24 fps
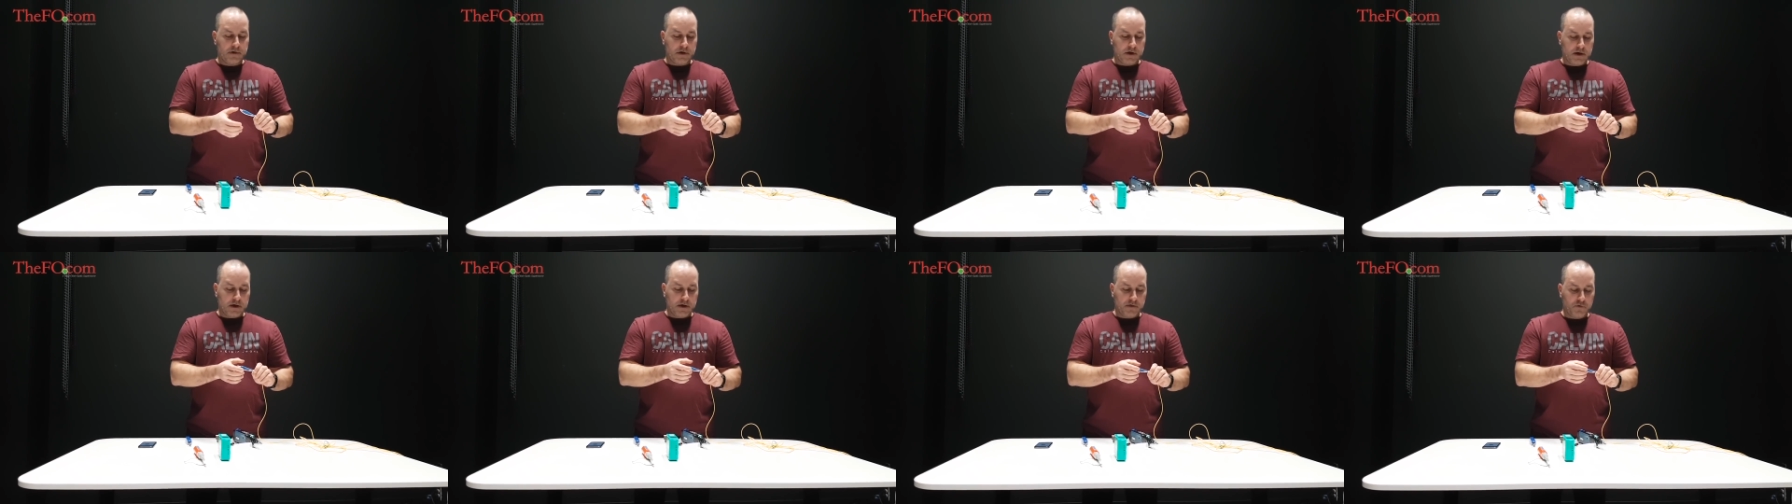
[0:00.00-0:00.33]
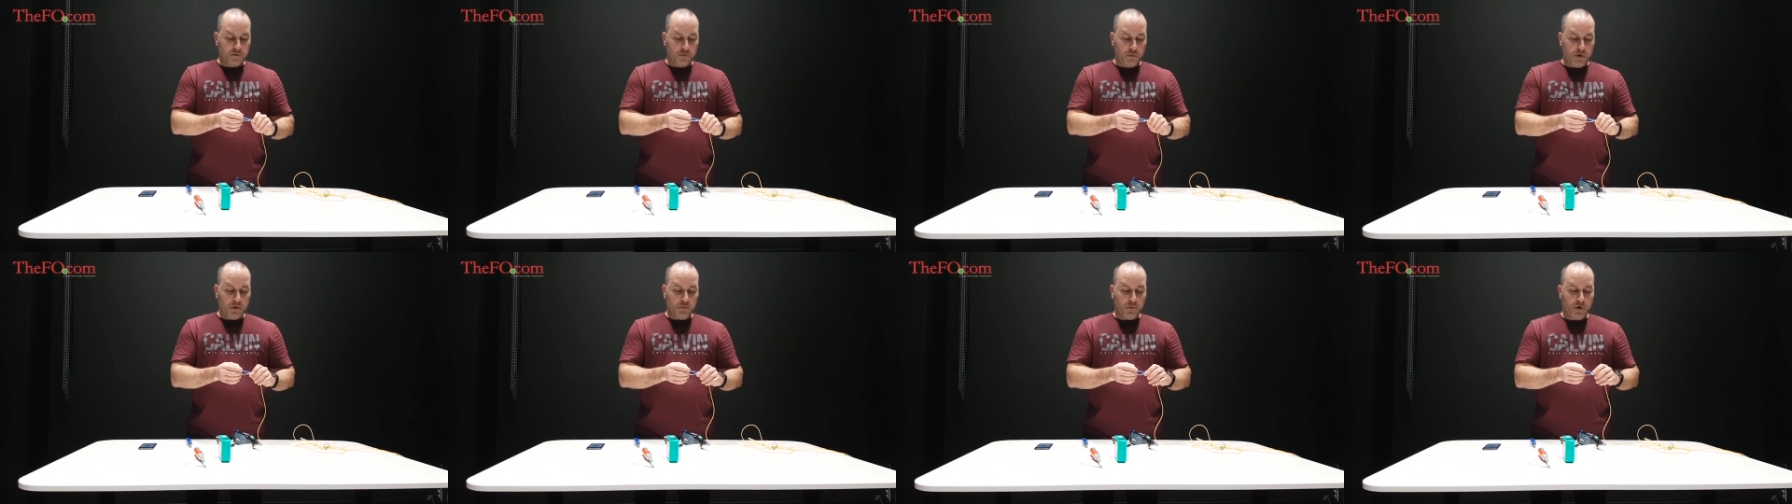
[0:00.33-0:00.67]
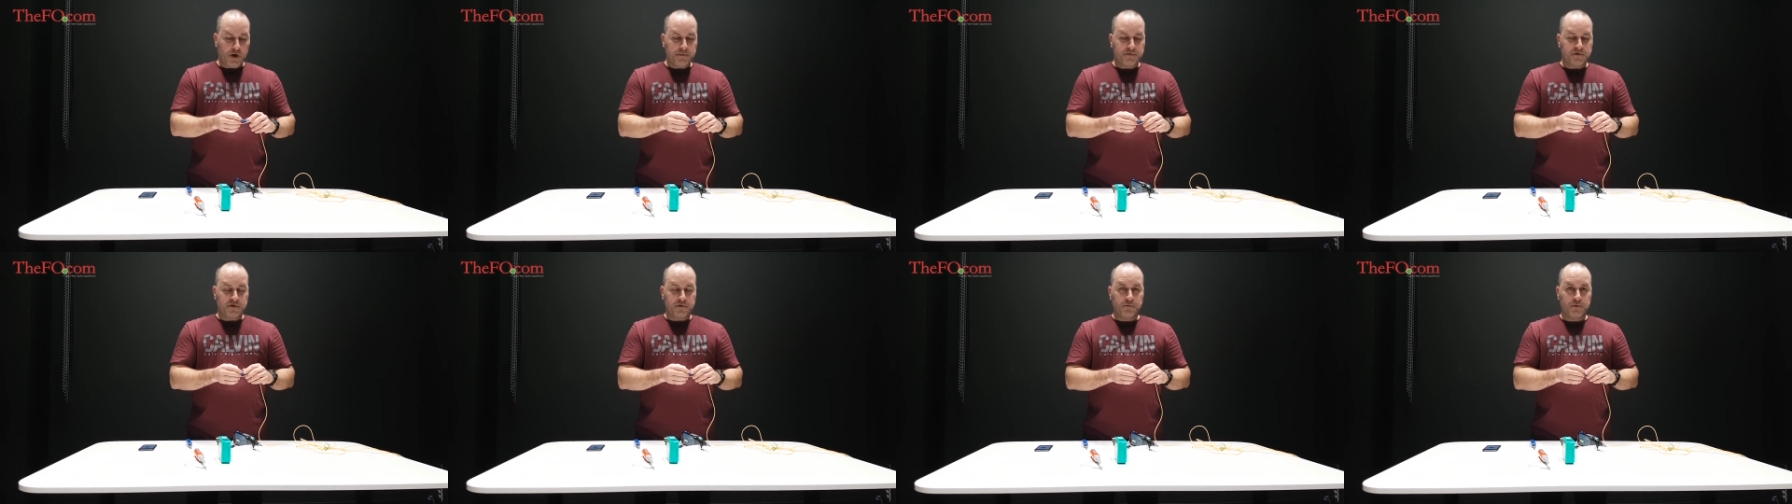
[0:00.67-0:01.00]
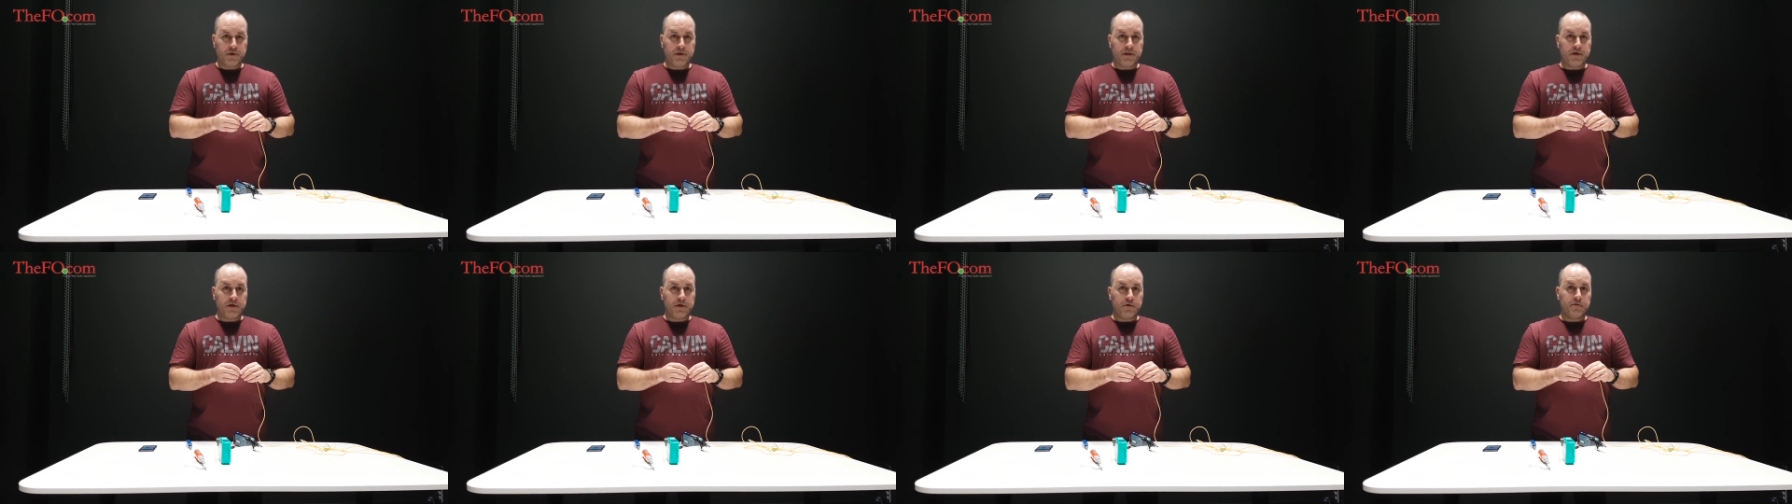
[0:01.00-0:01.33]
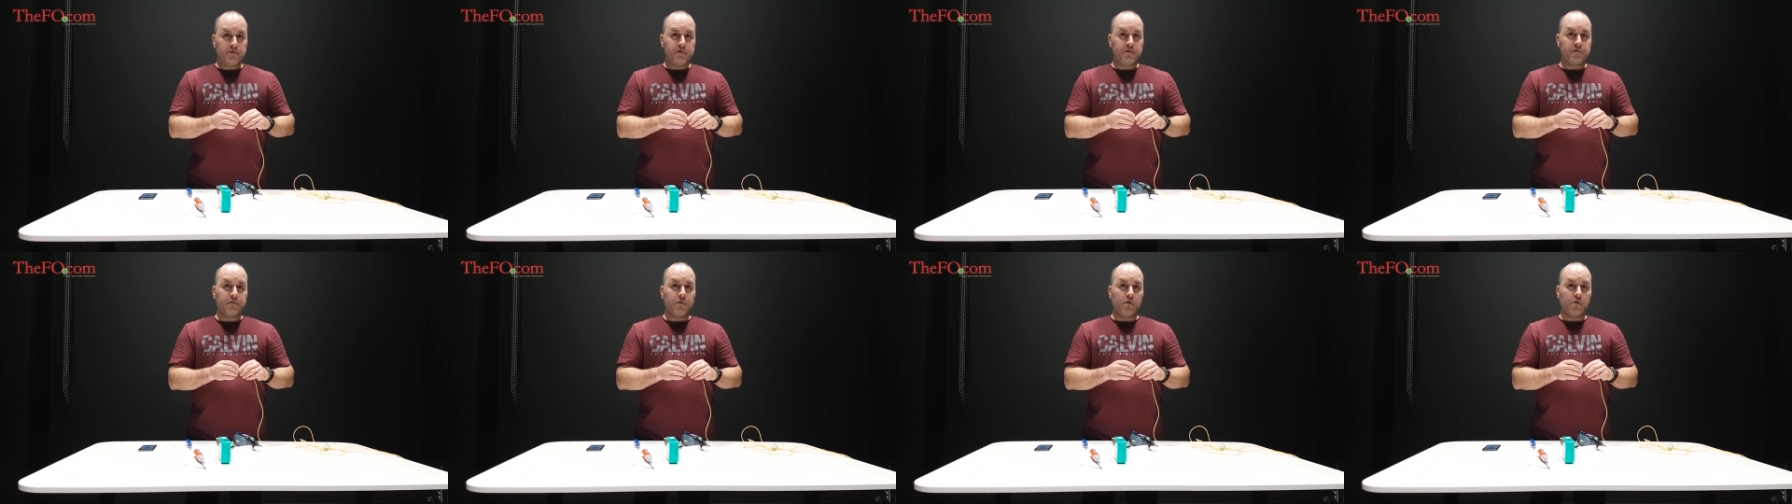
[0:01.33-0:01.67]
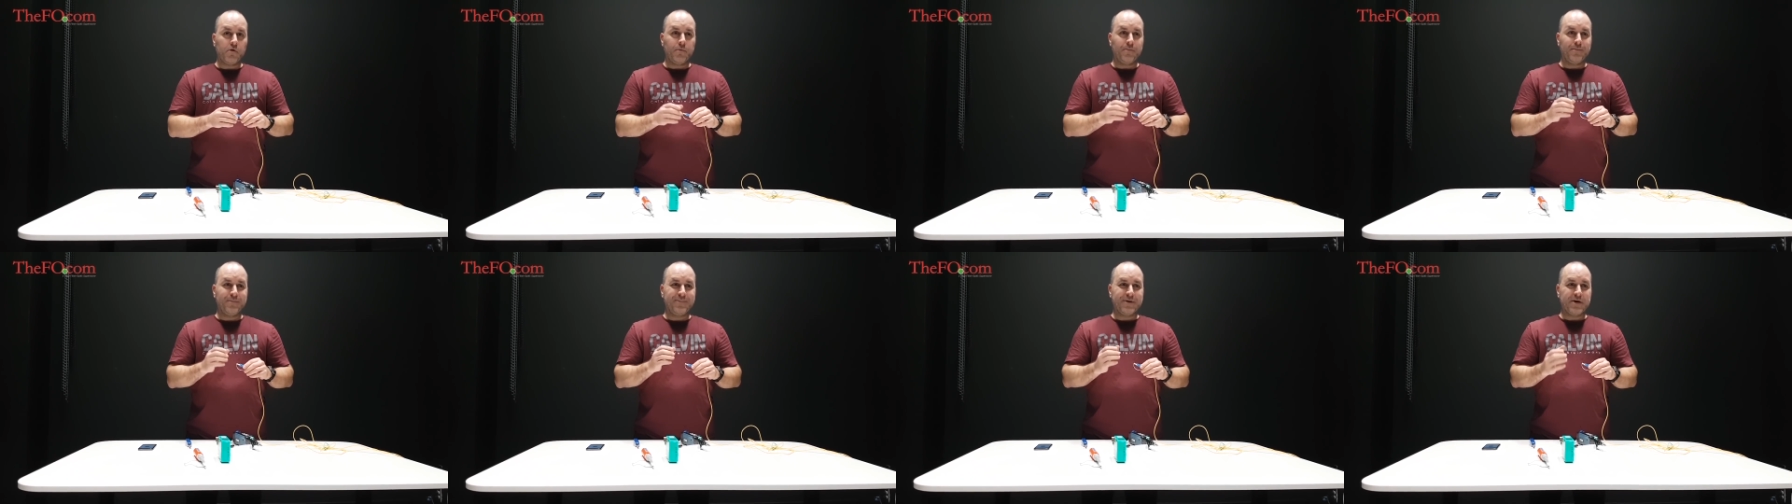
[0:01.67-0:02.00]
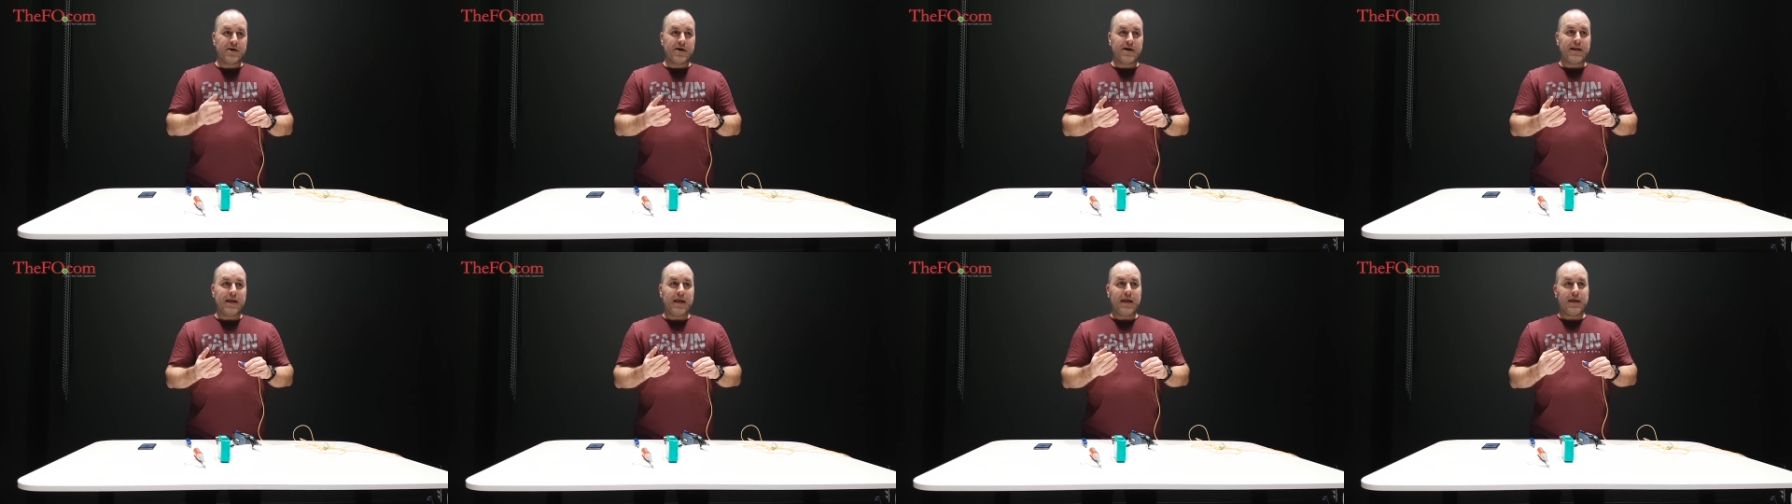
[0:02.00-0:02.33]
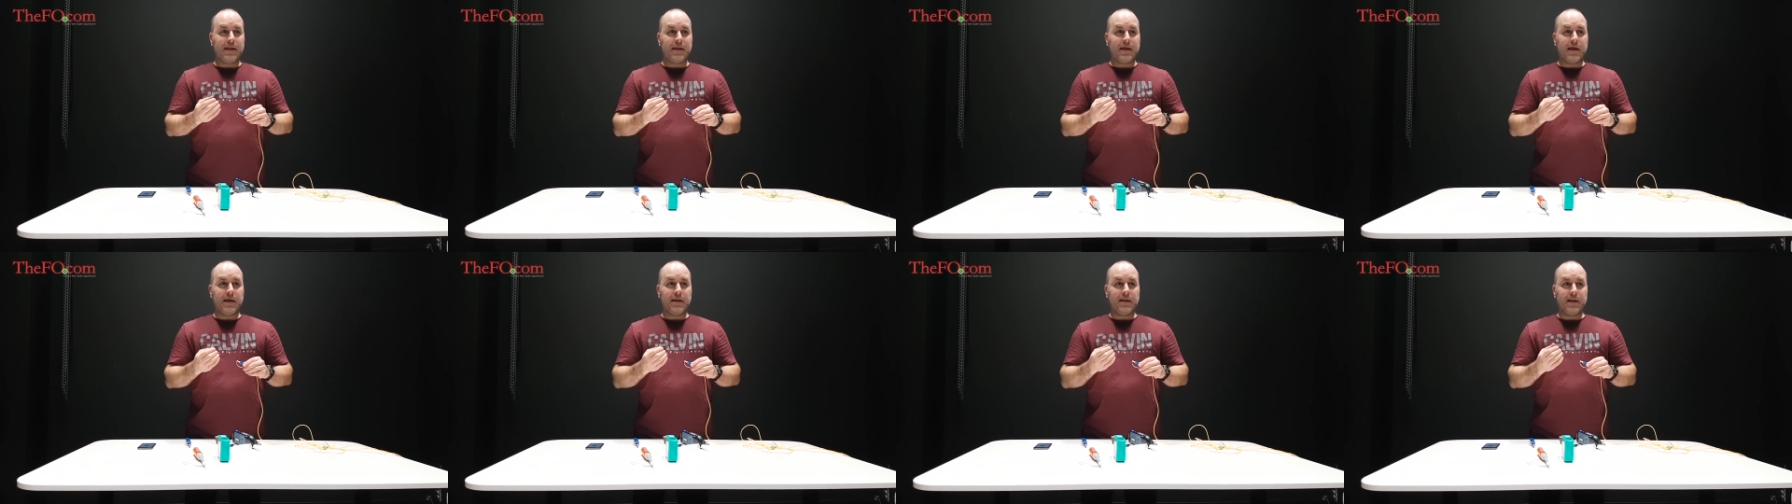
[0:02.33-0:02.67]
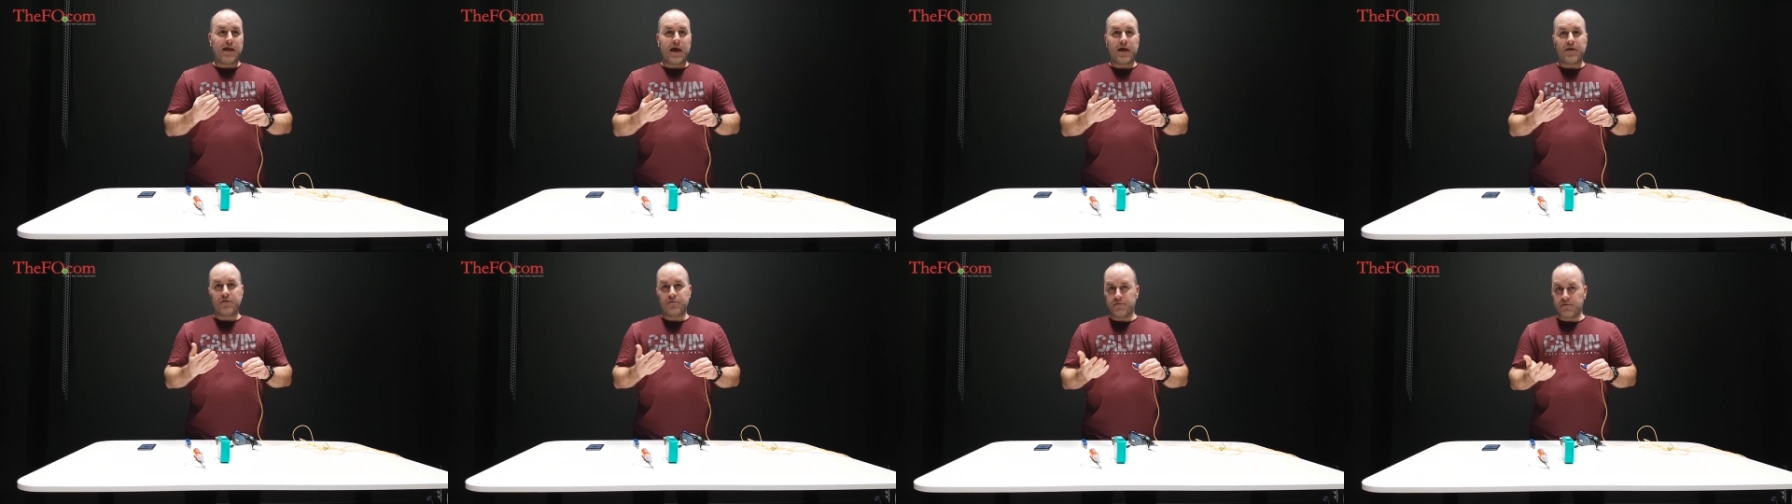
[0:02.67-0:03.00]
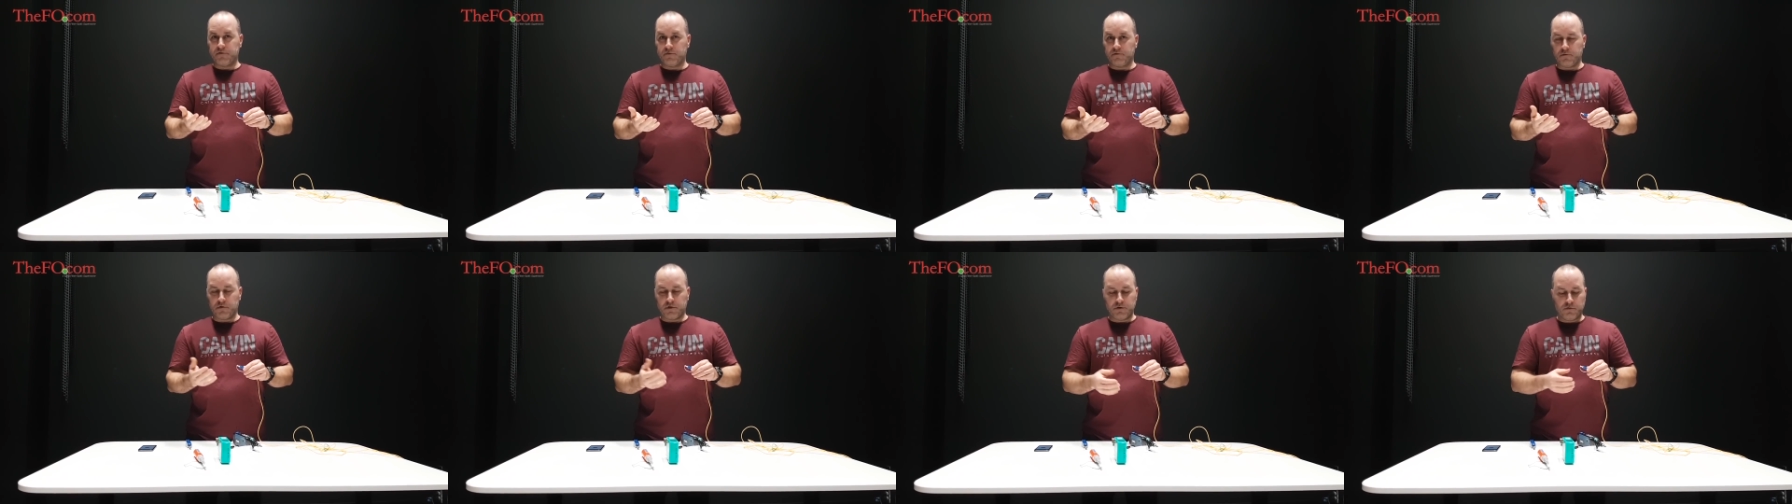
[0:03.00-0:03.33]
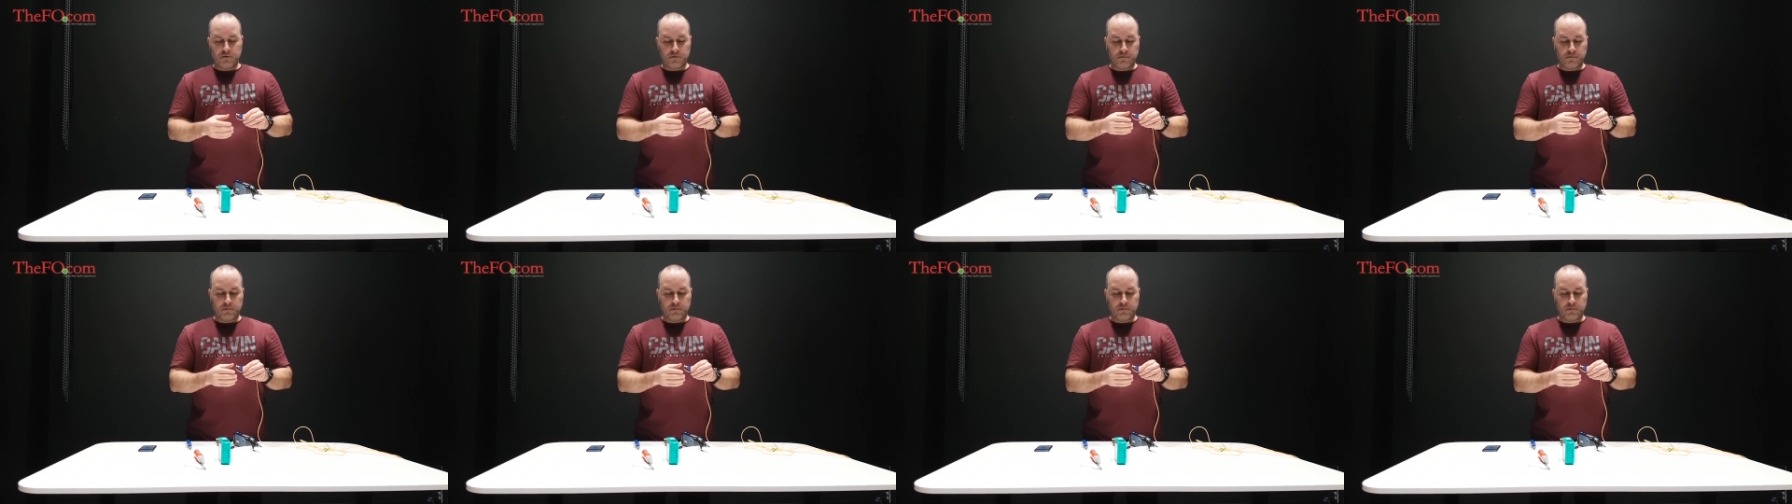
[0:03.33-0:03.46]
Uh, the wet wipes are really useful, but in a last resort.